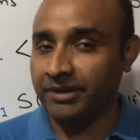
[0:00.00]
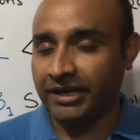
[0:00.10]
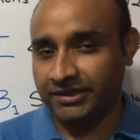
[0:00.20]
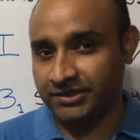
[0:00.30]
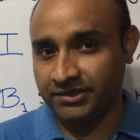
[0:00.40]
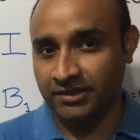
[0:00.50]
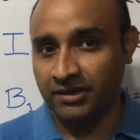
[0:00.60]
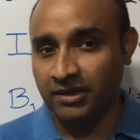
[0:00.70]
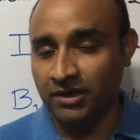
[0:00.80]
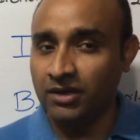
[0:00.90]
minutes.
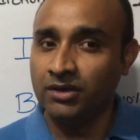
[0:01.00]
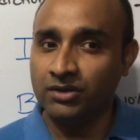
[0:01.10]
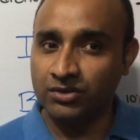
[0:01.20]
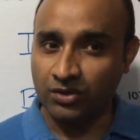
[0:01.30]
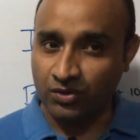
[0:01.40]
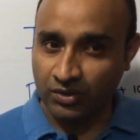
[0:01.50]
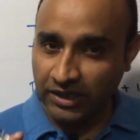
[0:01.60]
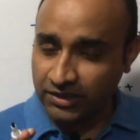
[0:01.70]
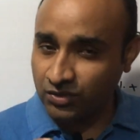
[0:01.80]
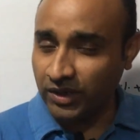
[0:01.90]
So
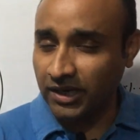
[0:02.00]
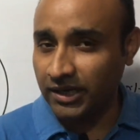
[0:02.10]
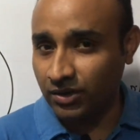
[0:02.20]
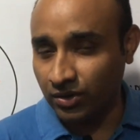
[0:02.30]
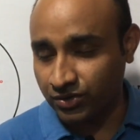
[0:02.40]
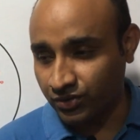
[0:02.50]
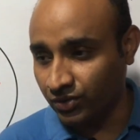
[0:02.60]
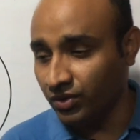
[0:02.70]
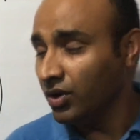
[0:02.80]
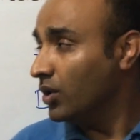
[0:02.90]
let's quickly go
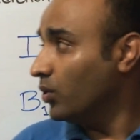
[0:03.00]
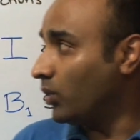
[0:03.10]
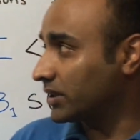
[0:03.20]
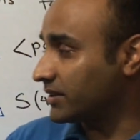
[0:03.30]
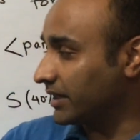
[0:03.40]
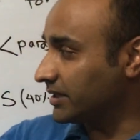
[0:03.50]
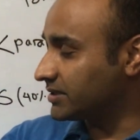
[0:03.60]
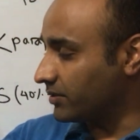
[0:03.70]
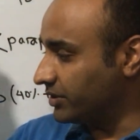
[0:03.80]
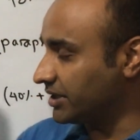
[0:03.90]
through what
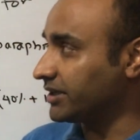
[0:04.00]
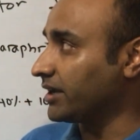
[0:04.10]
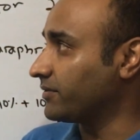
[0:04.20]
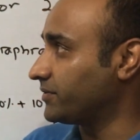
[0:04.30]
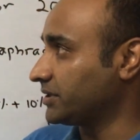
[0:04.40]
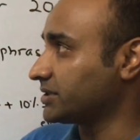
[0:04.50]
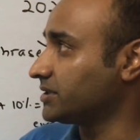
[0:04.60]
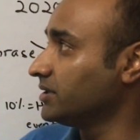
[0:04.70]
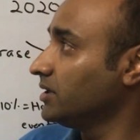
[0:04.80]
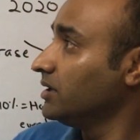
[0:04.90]
things are written here
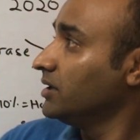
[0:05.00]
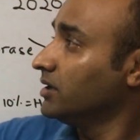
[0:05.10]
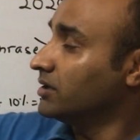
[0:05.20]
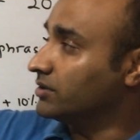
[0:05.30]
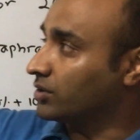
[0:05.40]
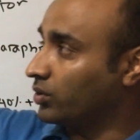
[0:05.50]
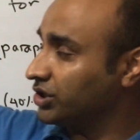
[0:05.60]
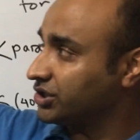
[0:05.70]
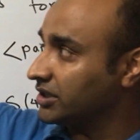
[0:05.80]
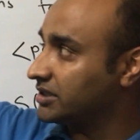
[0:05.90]
first. The
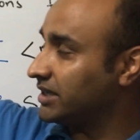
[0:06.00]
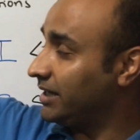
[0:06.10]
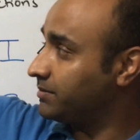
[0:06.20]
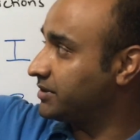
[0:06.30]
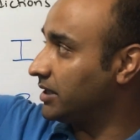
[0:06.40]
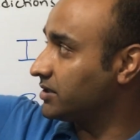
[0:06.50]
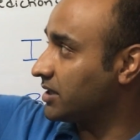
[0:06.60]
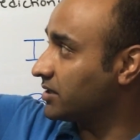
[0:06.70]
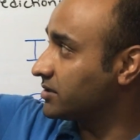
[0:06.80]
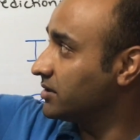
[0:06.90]
question itself tells
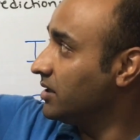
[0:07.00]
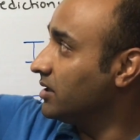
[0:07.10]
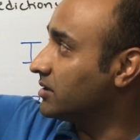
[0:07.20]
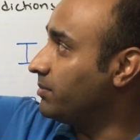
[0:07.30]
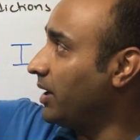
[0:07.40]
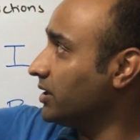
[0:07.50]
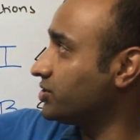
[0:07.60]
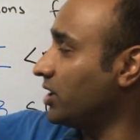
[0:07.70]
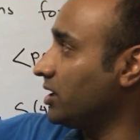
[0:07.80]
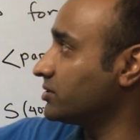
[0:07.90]
us the pie
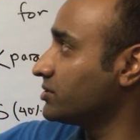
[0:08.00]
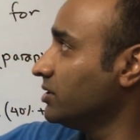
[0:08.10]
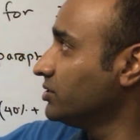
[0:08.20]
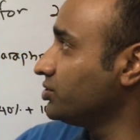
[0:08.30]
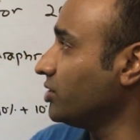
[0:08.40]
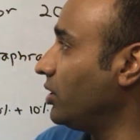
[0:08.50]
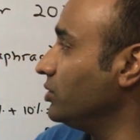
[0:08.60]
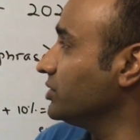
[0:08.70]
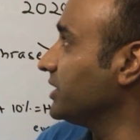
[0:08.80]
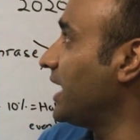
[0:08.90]
charts
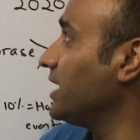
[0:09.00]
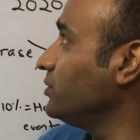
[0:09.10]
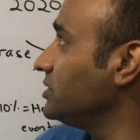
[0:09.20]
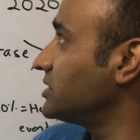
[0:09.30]
show the annual